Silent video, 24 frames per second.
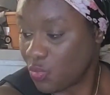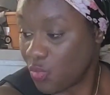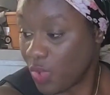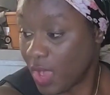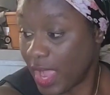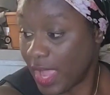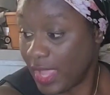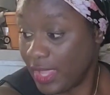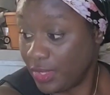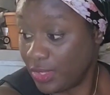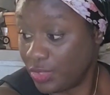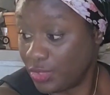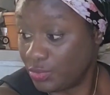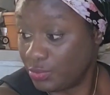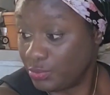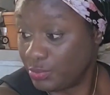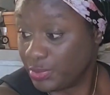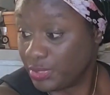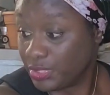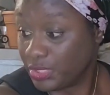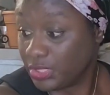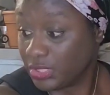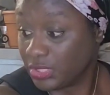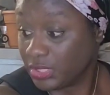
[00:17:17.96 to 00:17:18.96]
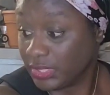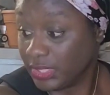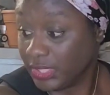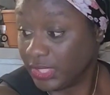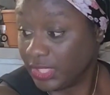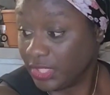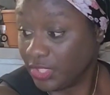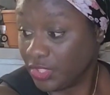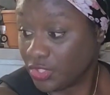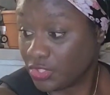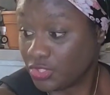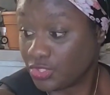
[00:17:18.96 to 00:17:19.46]
While
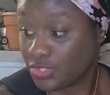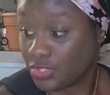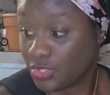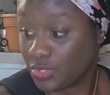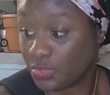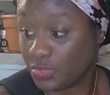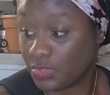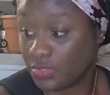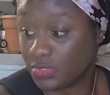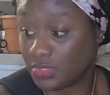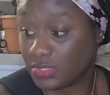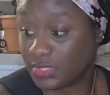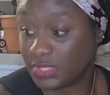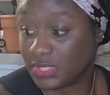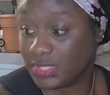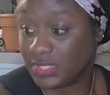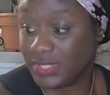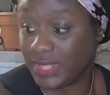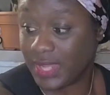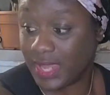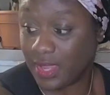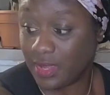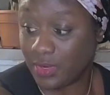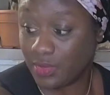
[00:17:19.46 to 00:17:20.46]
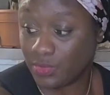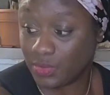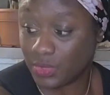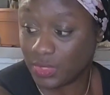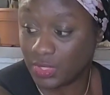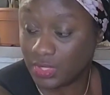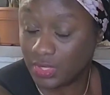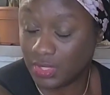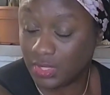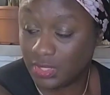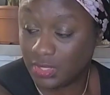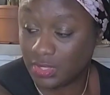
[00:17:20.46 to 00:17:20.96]
pulling your shoulders
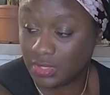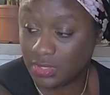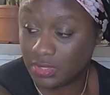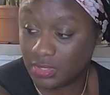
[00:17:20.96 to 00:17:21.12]
downward,